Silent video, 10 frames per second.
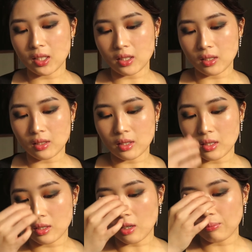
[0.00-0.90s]
This is the
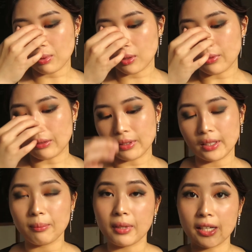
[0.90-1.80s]
Soft Blur Velvet
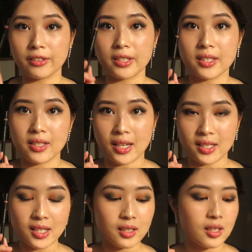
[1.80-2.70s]
Lip Liner in
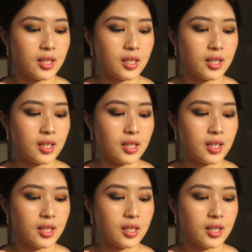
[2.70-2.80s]
Teddy.